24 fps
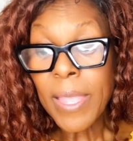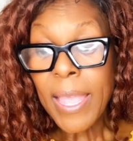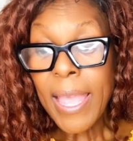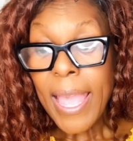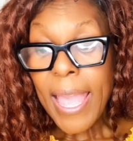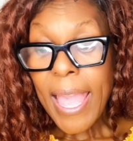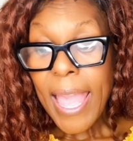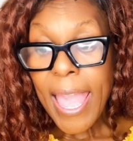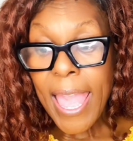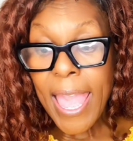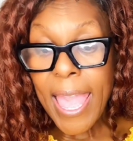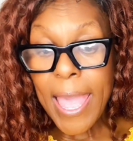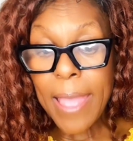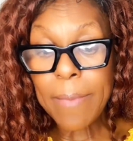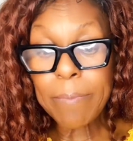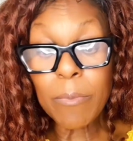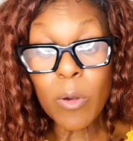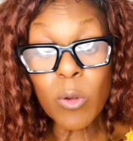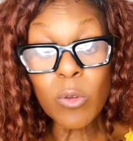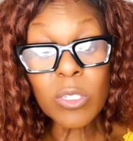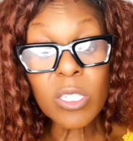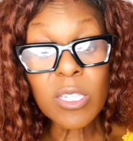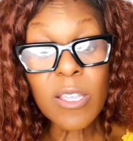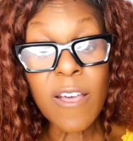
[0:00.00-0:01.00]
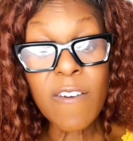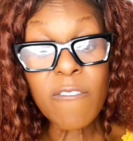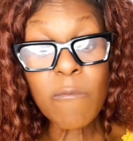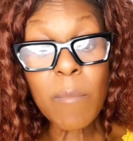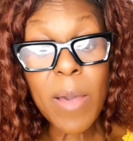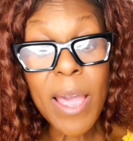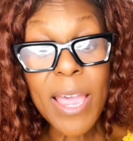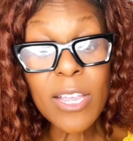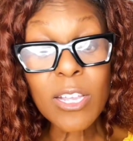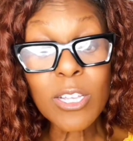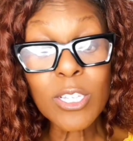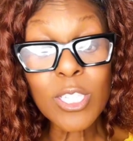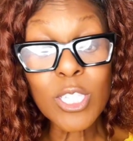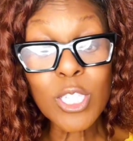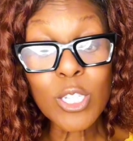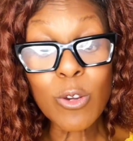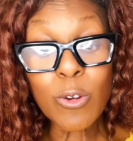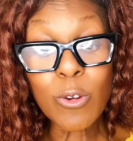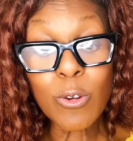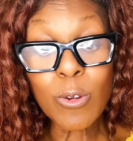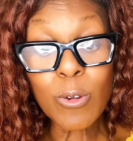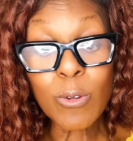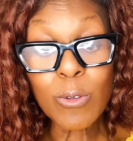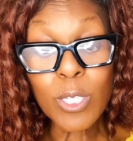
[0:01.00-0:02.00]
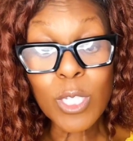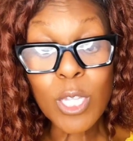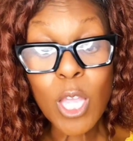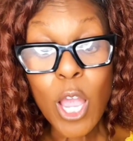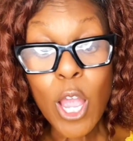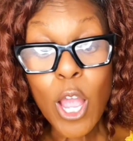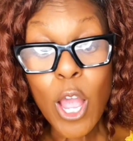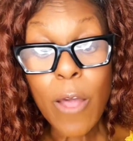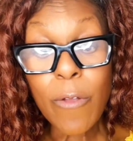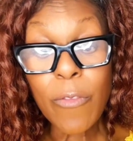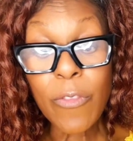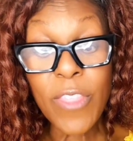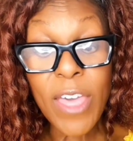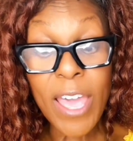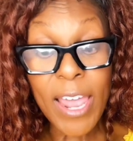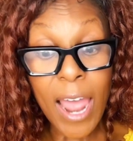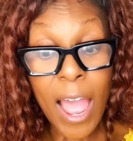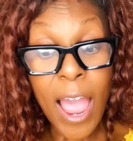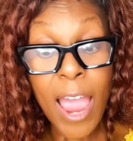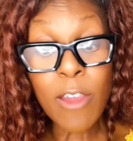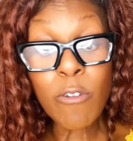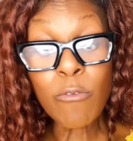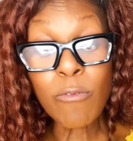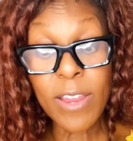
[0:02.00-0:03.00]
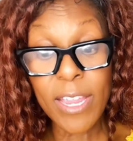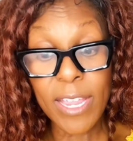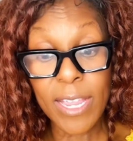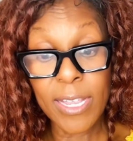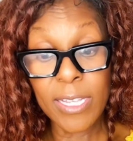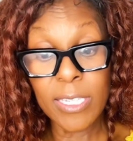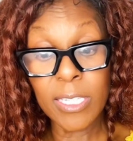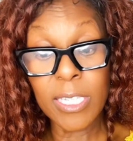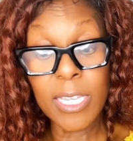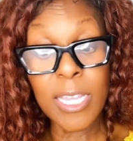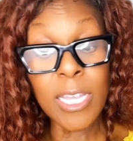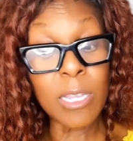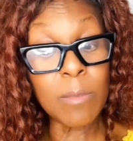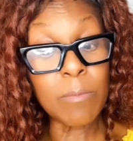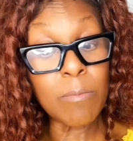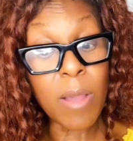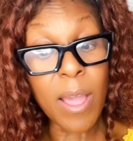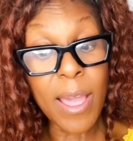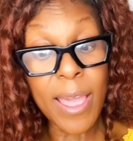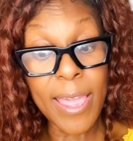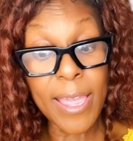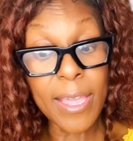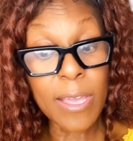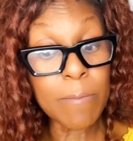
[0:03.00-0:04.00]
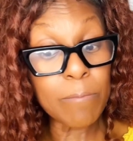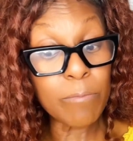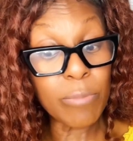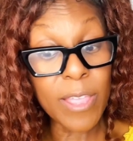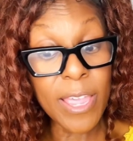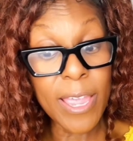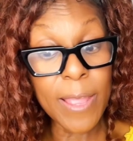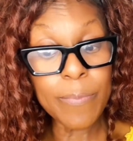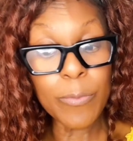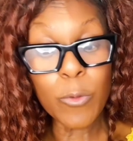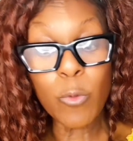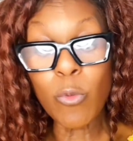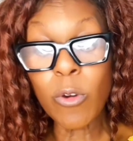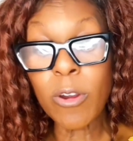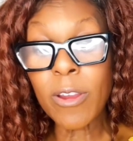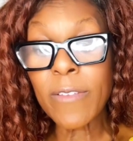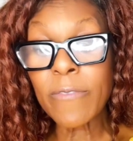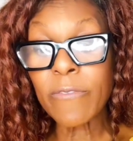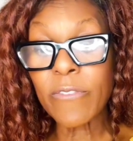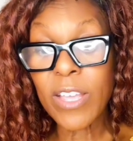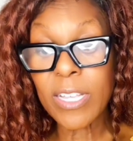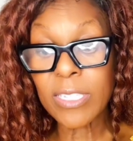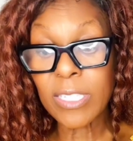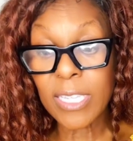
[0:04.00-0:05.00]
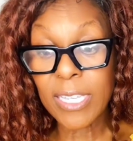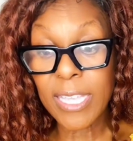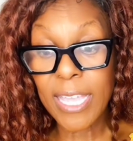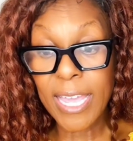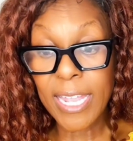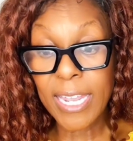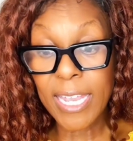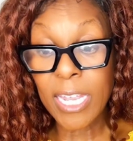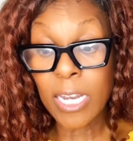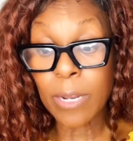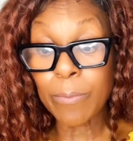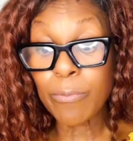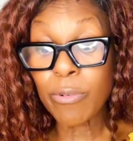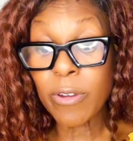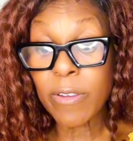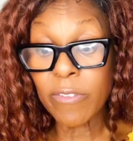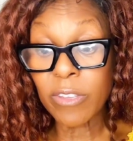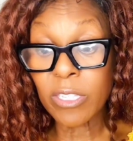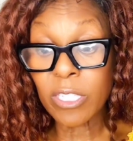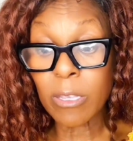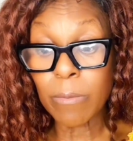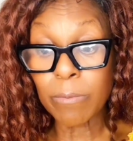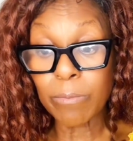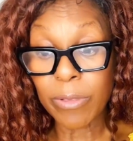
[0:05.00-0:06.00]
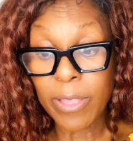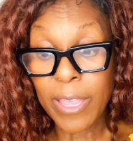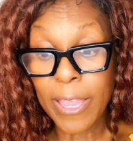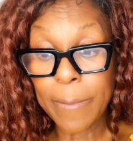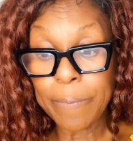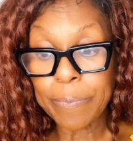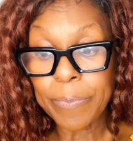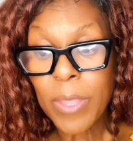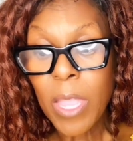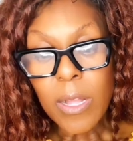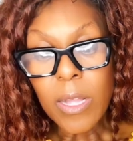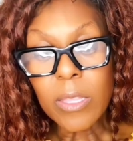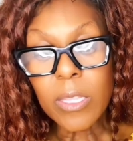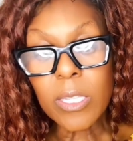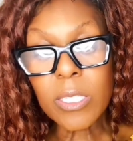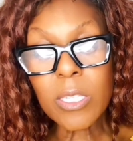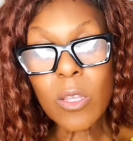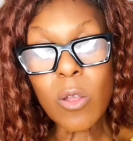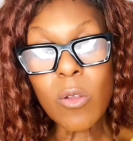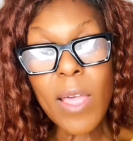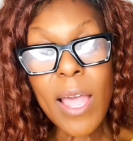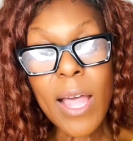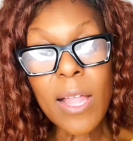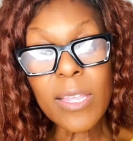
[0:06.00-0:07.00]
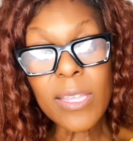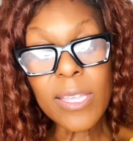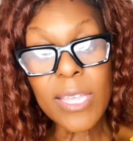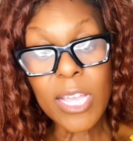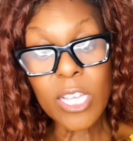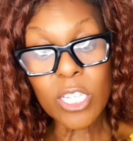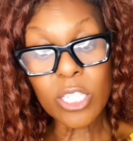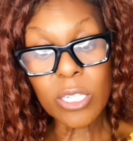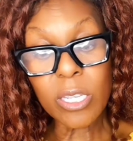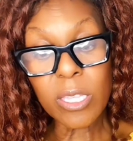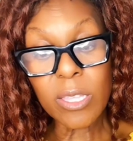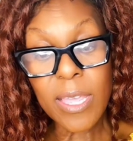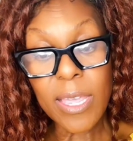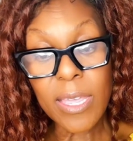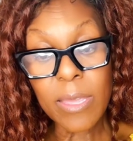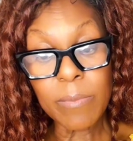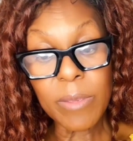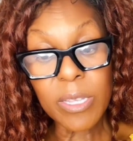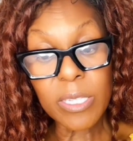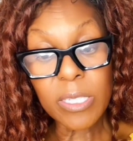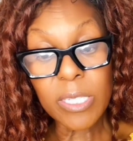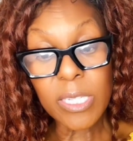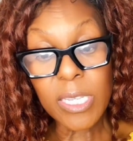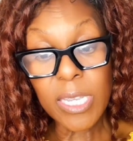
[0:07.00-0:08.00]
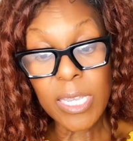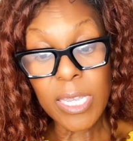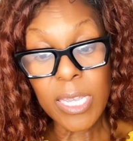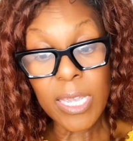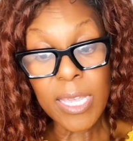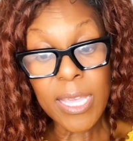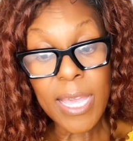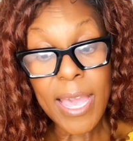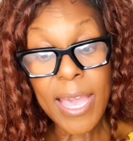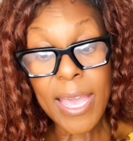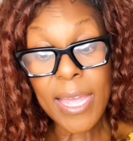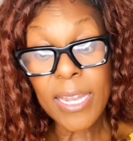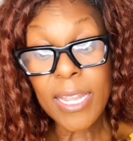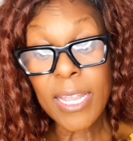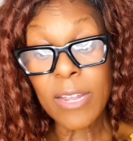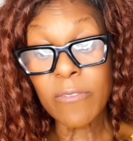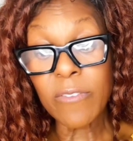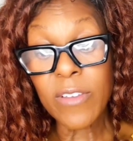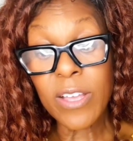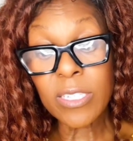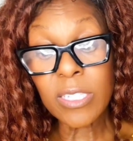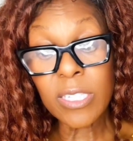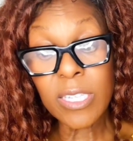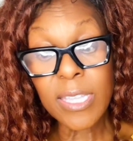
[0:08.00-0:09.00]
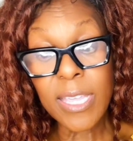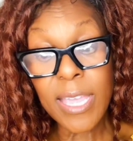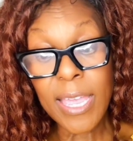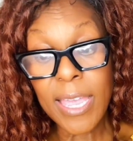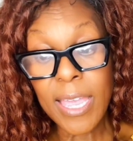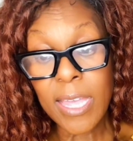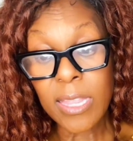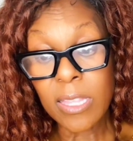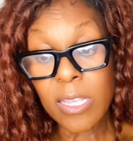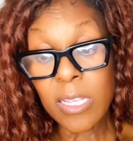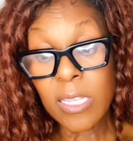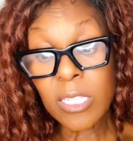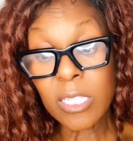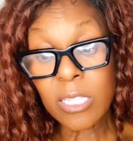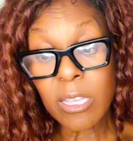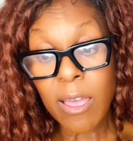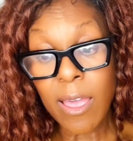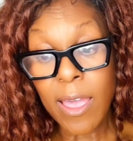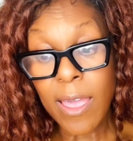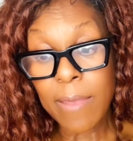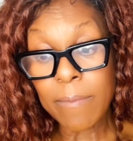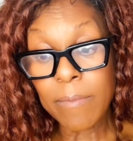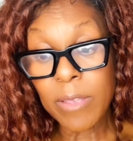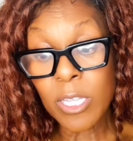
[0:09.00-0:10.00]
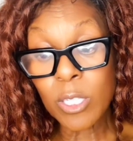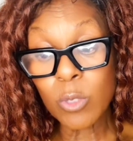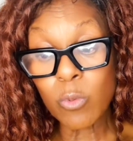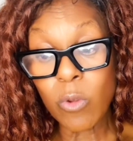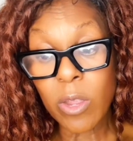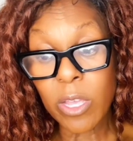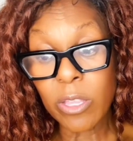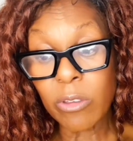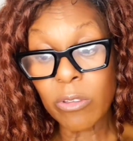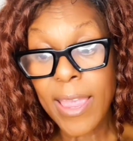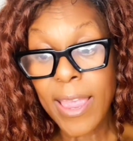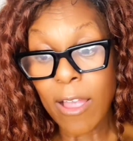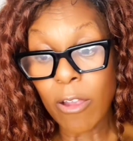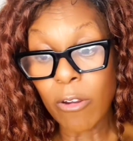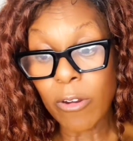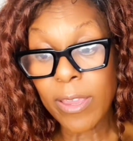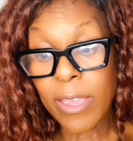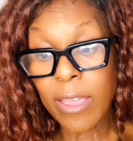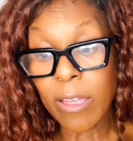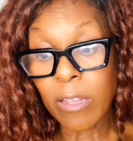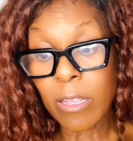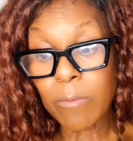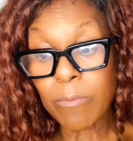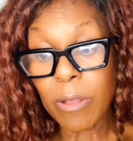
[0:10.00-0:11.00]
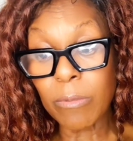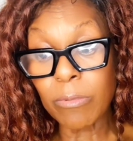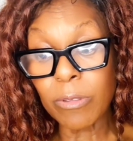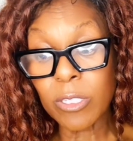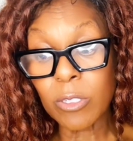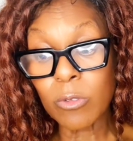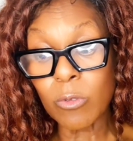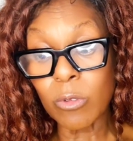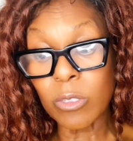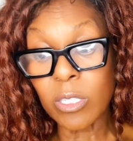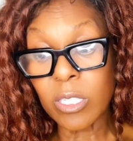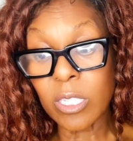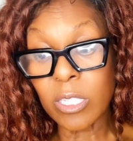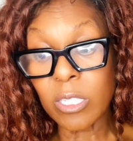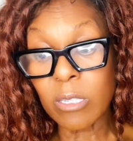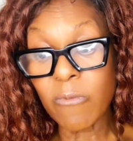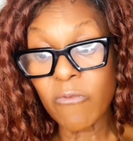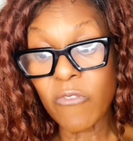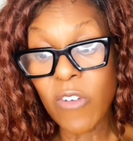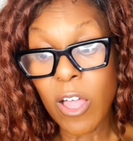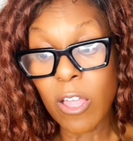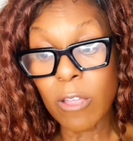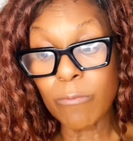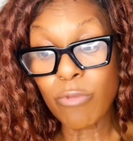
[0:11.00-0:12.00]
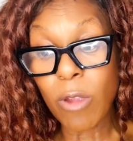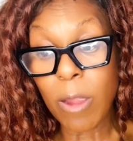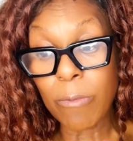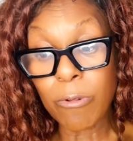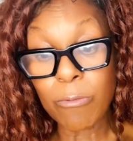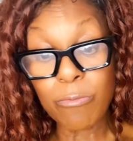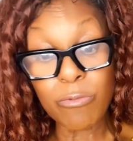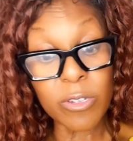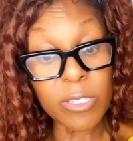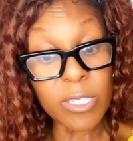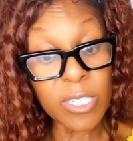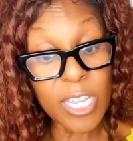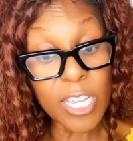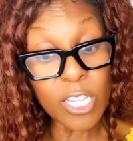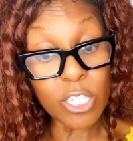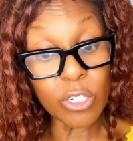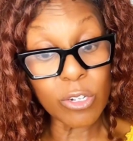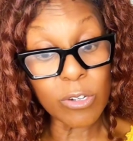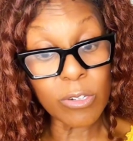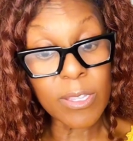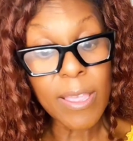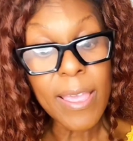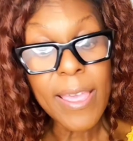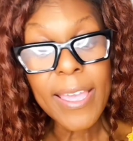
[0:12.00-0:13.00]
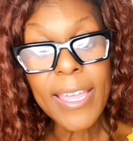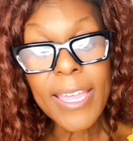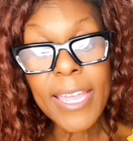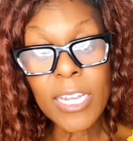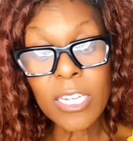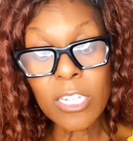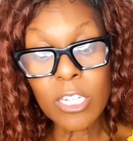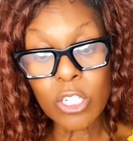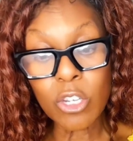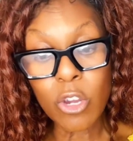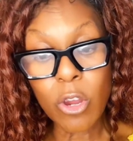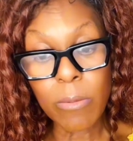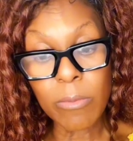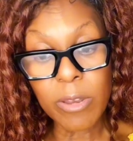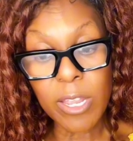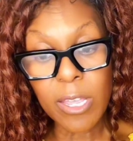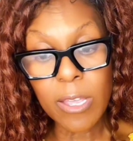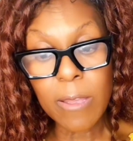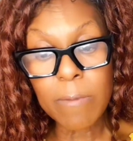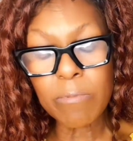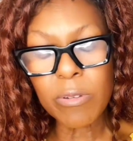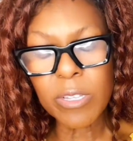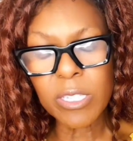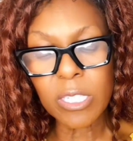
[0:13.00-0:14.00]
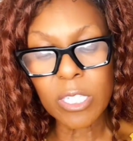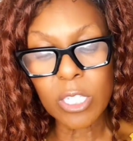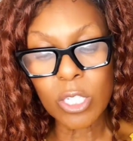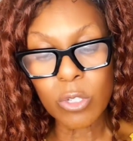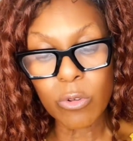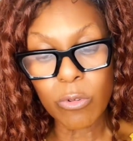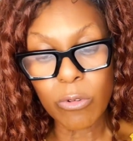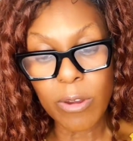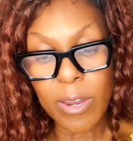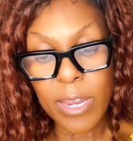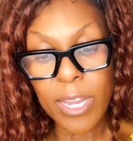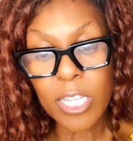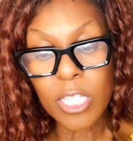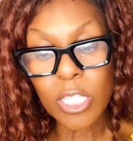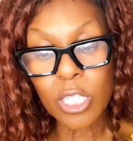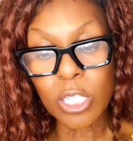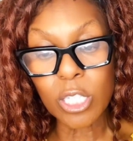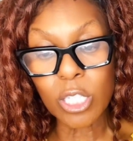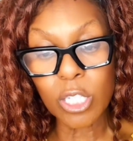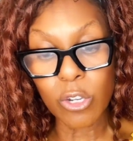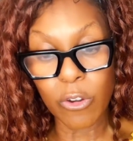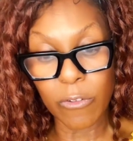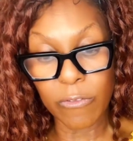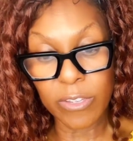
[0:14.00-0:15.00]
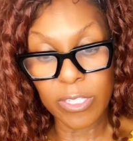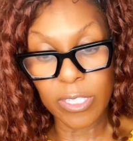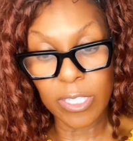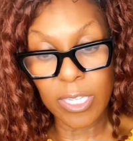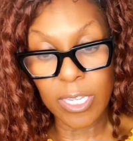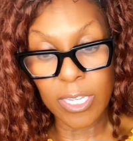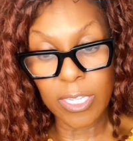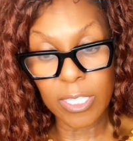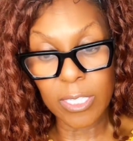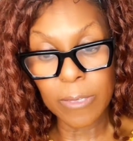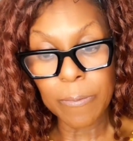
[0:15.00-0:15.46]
and most of my concerns that I raised in my complaint were investigated in a previous complaint. The sole allegation that MSDE can investigate at this time is whether the Howard County Public School System followed proper procedures in determining compensatory services